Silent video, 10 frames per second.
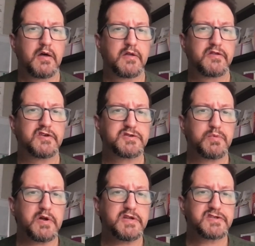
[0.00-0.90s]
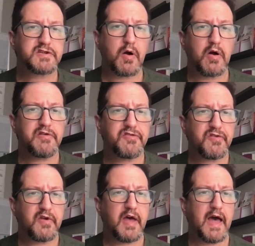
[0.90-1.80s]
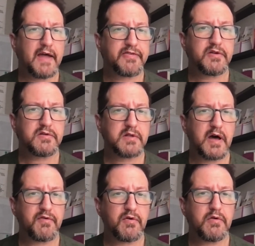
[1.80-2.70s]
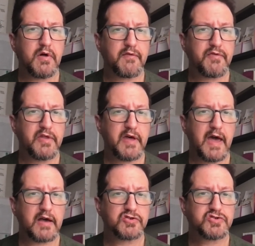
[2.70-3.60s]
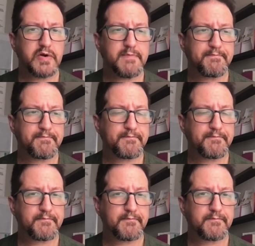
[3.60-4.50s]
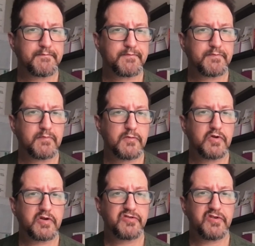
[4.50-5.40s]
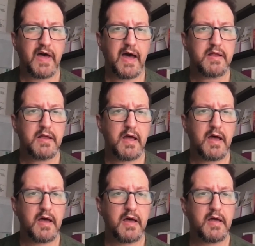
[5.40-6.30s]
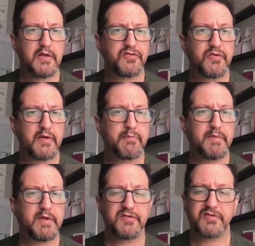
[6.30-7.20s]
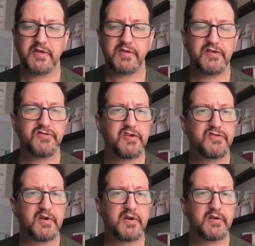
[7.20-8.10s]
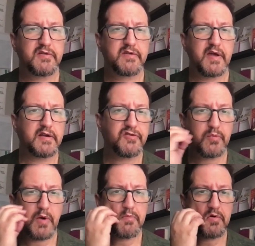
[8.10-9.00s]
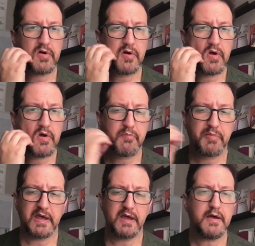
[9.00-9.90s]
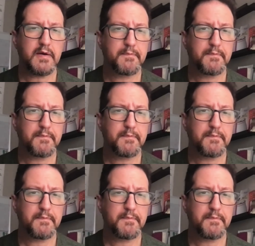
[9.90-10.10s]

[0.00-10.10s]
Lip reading: This one starts at the level of the ankle joint. You can see that. So that means that this is a Danis-Weber B.